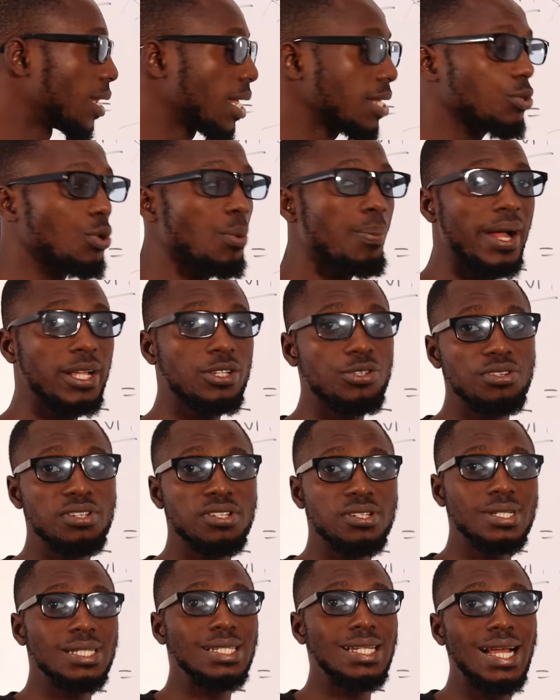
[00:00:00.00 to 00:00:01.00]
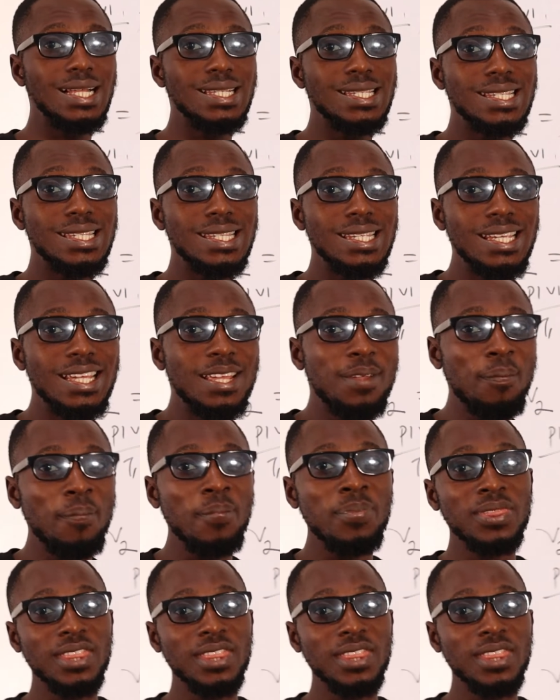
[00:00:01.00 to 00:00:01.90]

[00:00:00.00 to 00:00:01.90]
Let's go back to the screen and see